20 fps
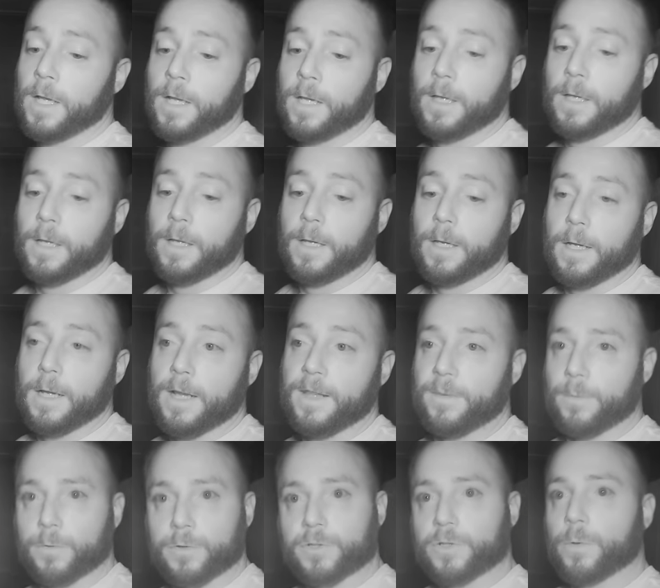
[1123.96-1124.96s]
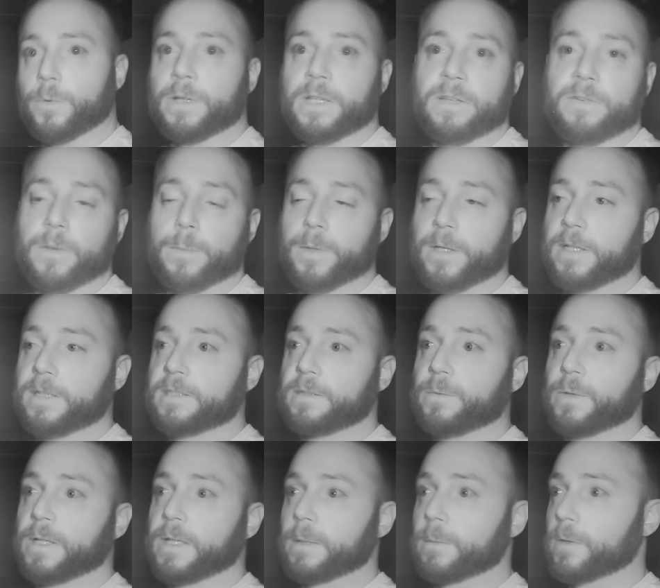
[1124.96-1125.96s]
Right. And then we'll just go into EVP, see if
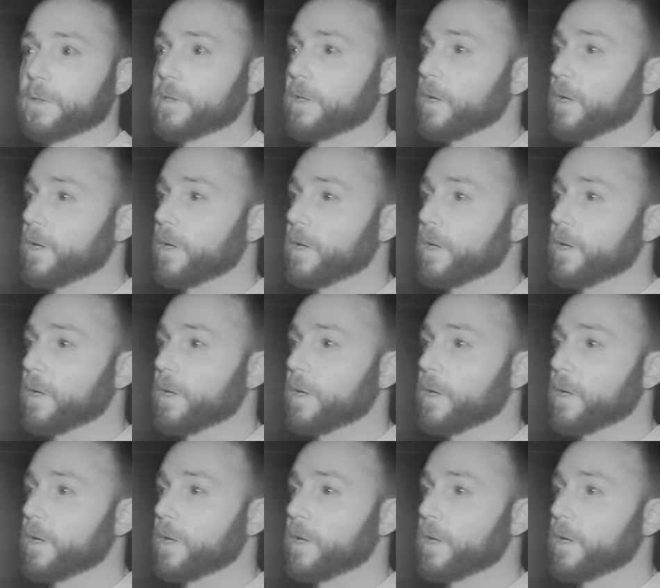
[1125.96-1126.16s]
we can get them to